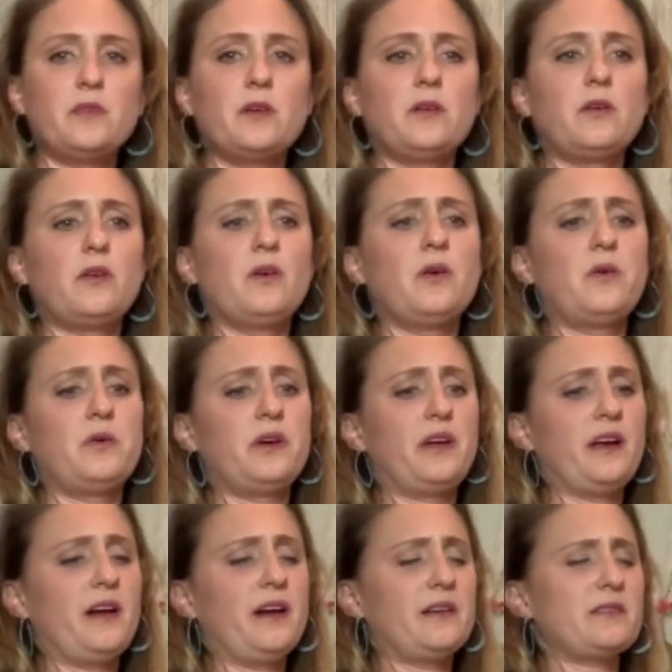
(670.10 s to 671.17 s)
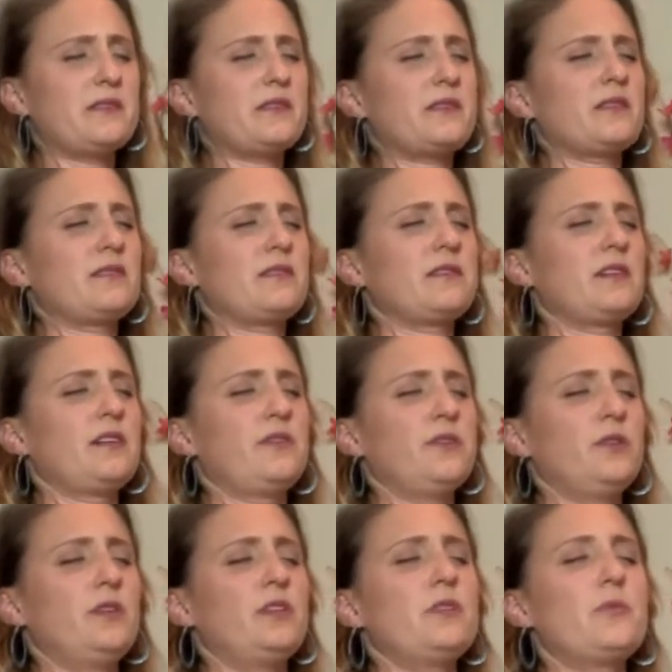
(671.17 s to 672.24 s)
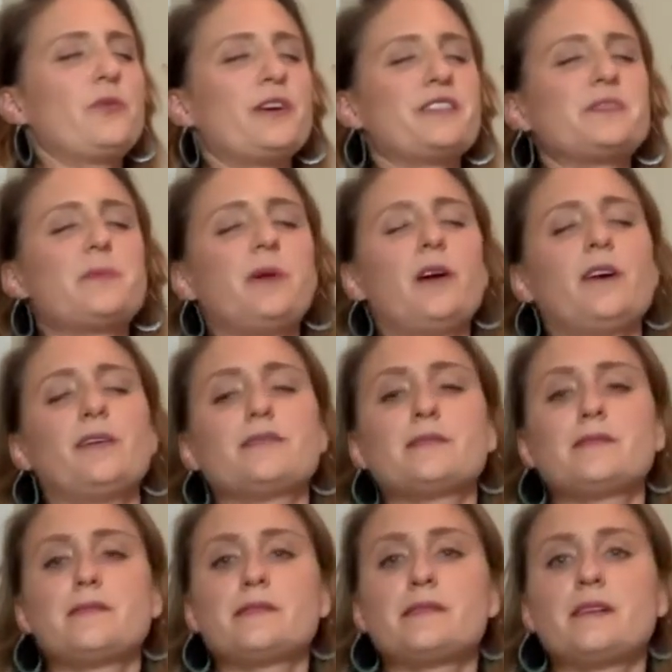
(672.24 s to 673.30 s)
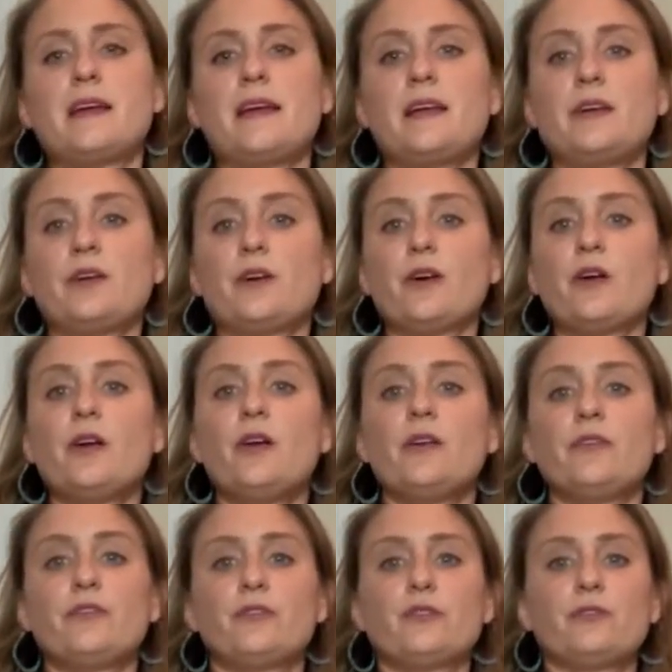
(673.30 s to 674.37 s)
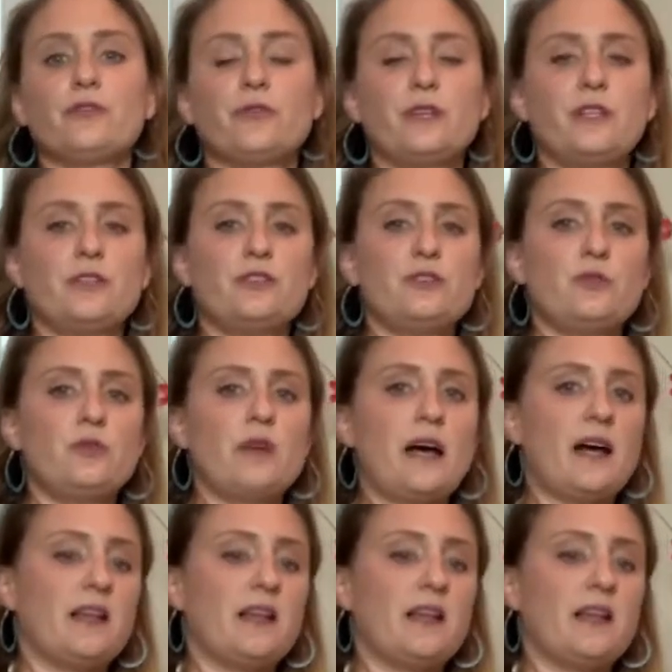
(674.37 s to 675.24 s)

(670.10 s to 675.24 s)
Oh yes, if you need to press pause and stay here, feel free to do that.